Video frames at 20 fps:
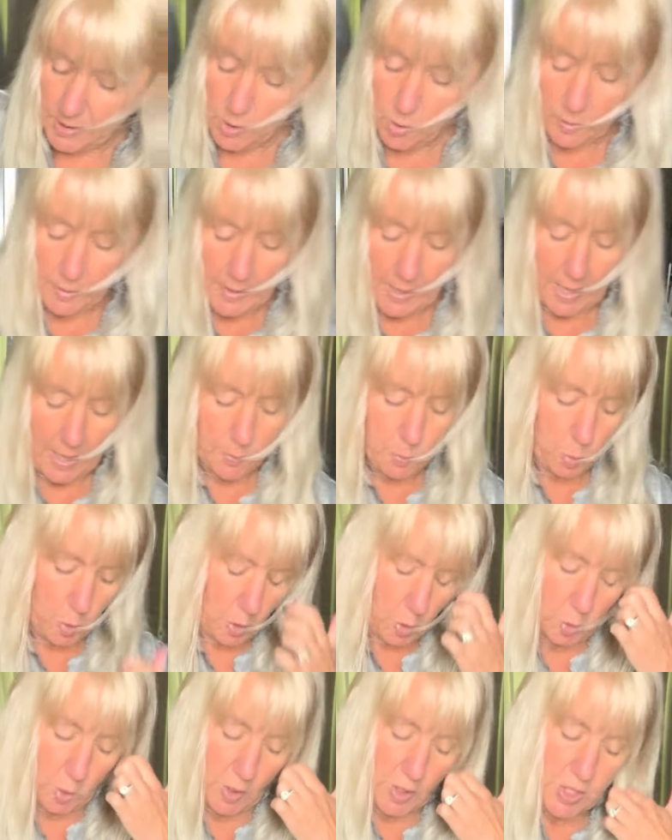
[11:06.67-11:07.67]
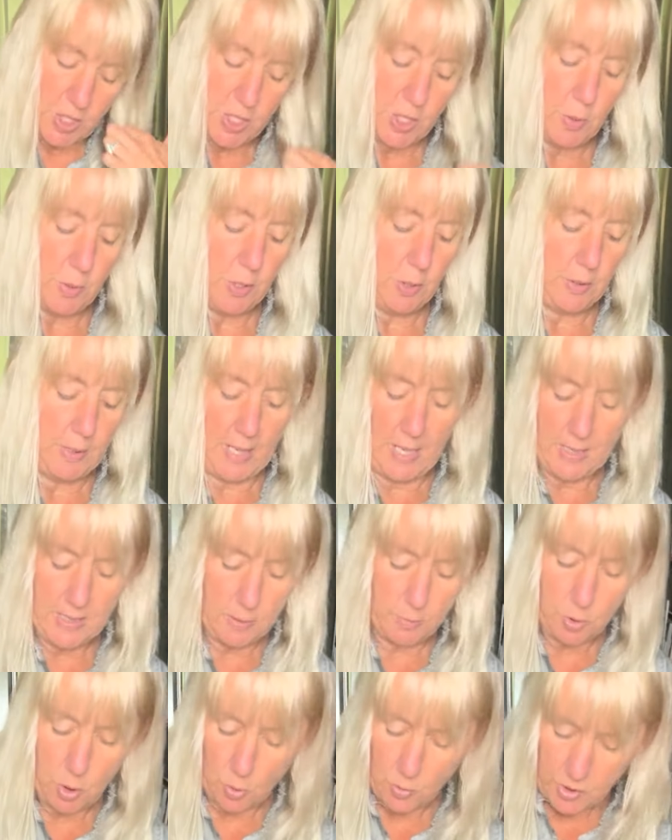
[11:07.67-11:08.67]
You can add more crunch to it. You could add
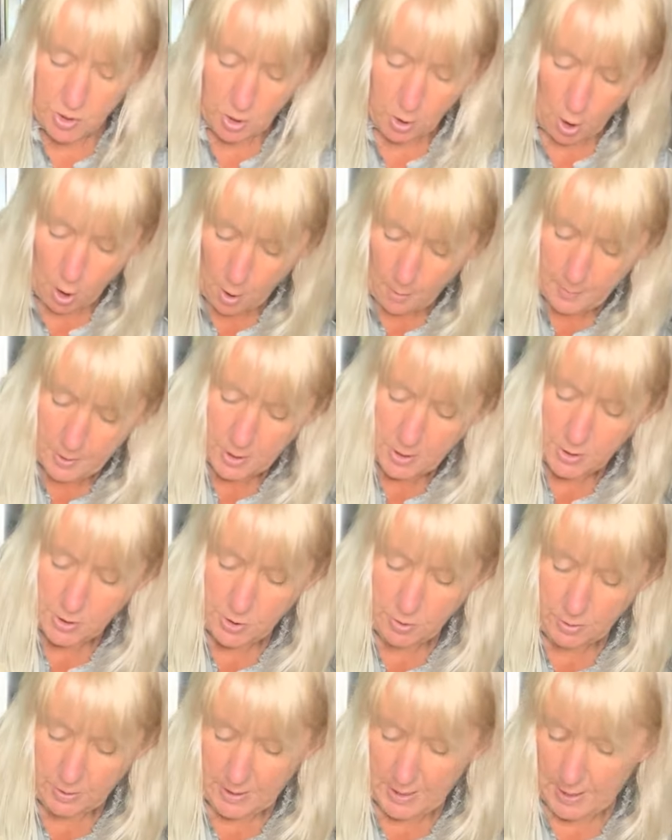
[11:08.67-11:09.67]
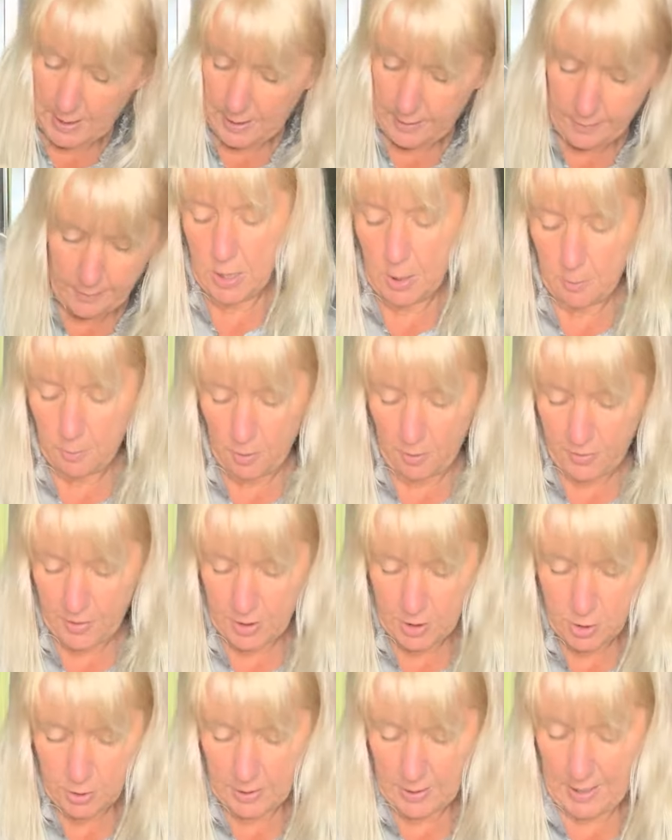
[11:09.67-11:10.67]
some toasted almonds. You could add a number of things
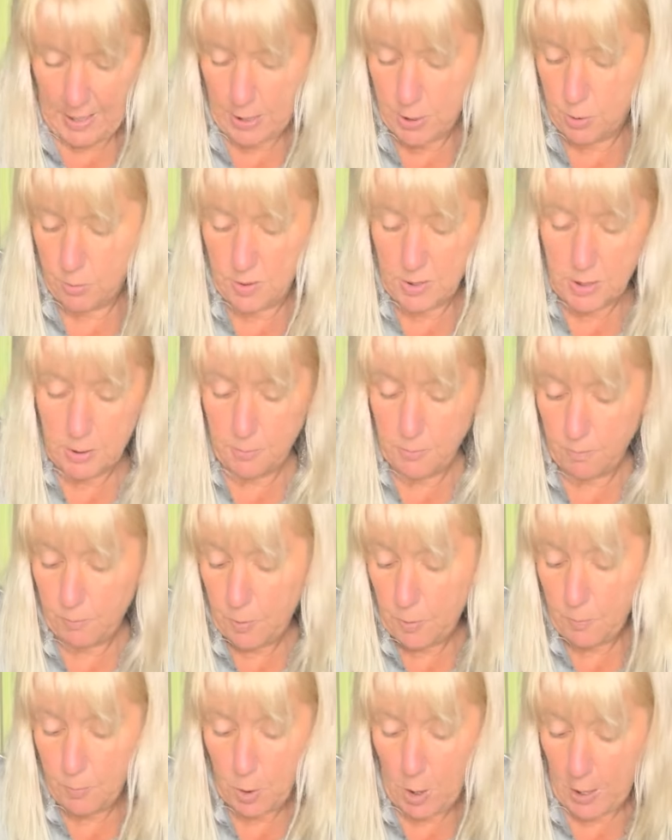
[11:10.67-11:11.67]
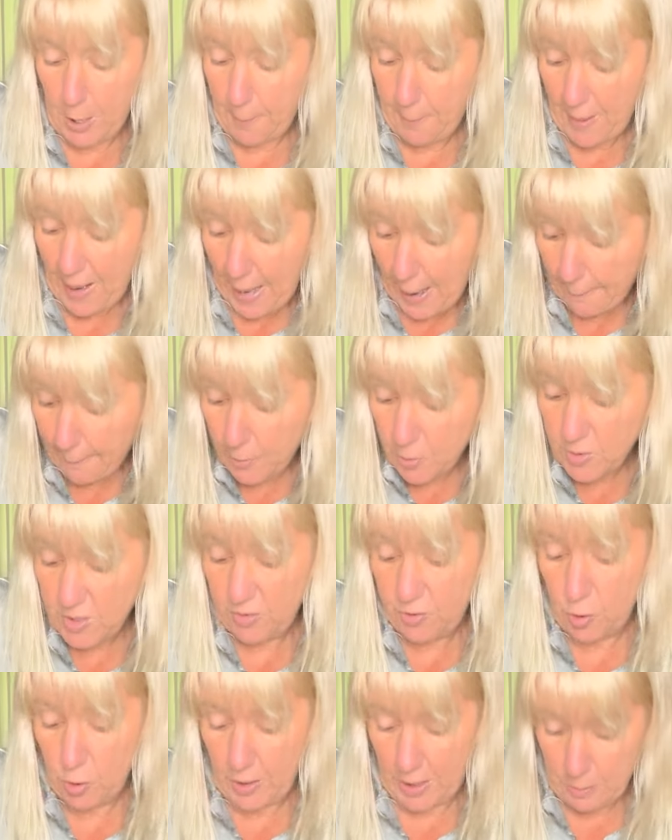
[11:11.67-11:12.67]
you could add to it. Some cut up apples if
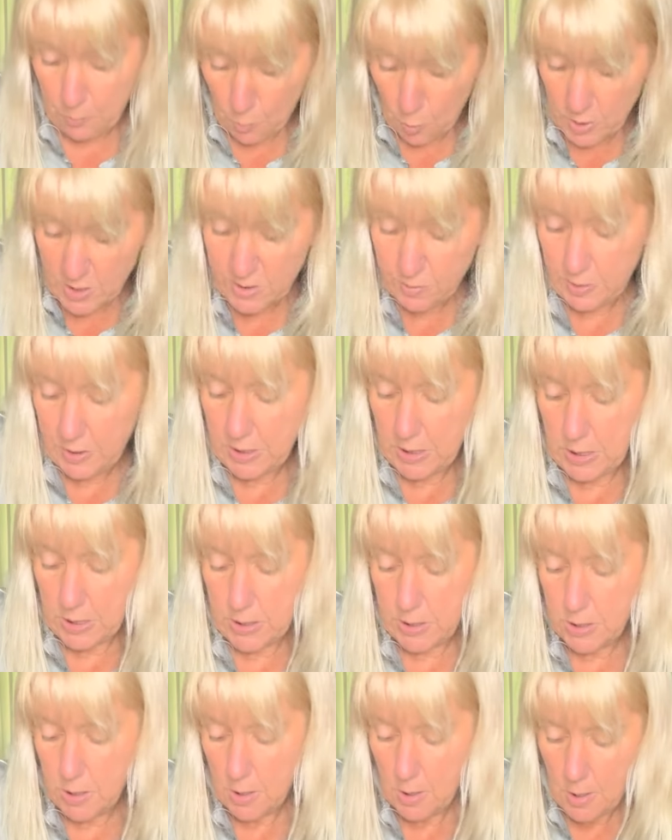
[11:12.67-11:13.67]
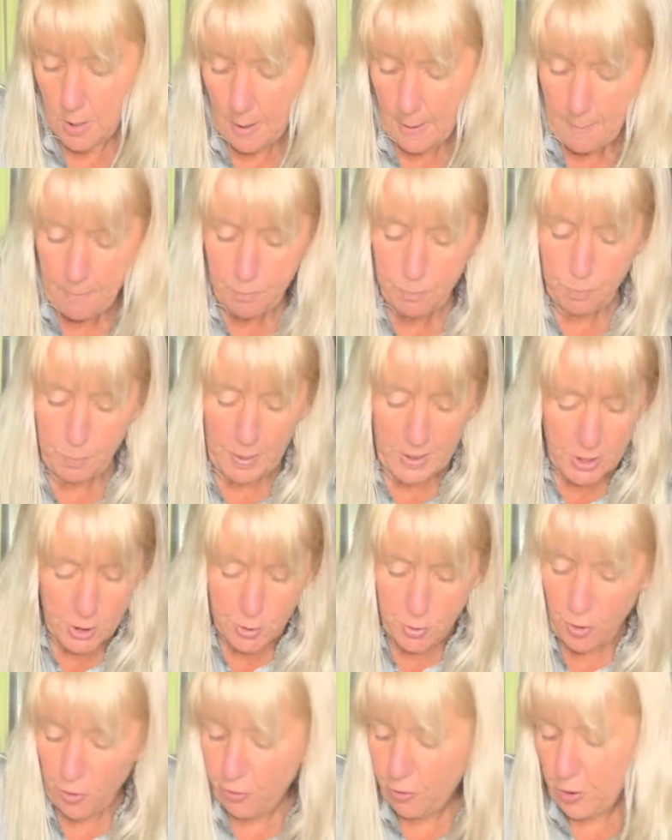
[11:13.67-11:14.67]
you like more sweetness. But
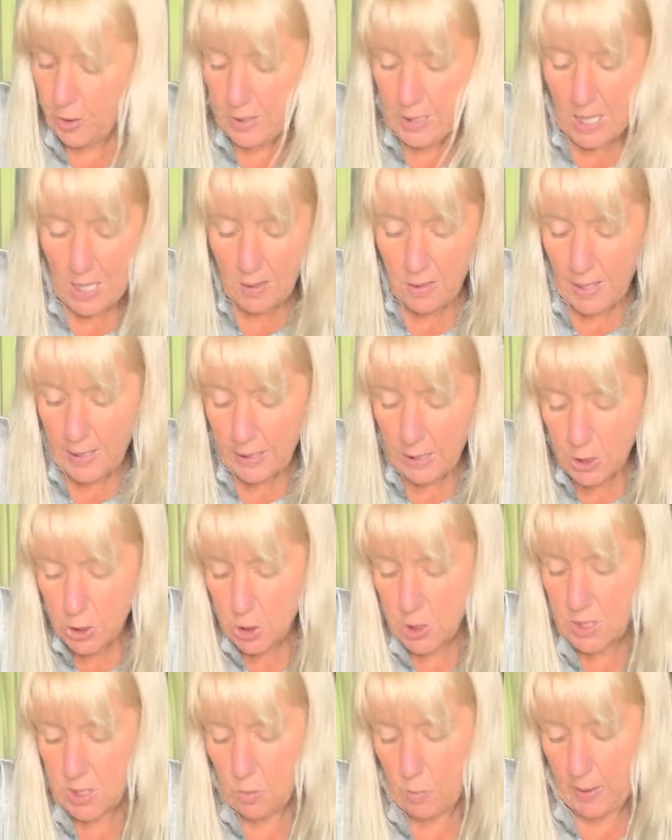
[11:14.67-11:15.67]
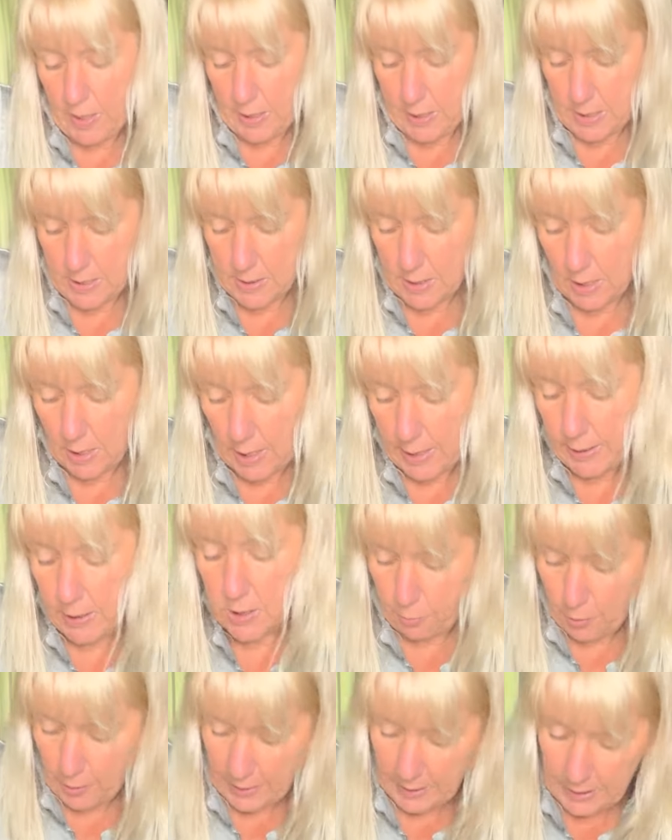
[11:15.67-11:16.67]
truthfully, I like it just the way it is. I like it
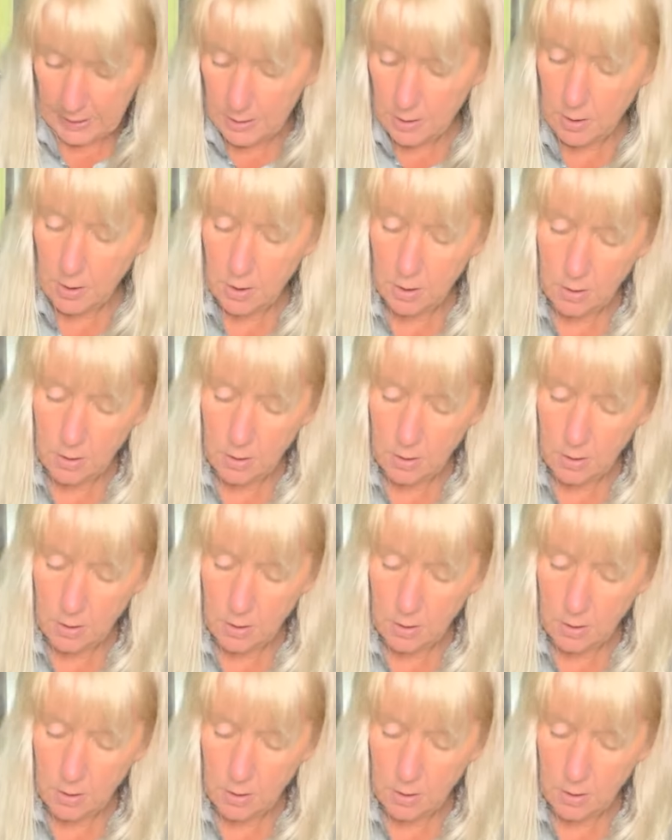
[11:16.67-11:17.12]
plain.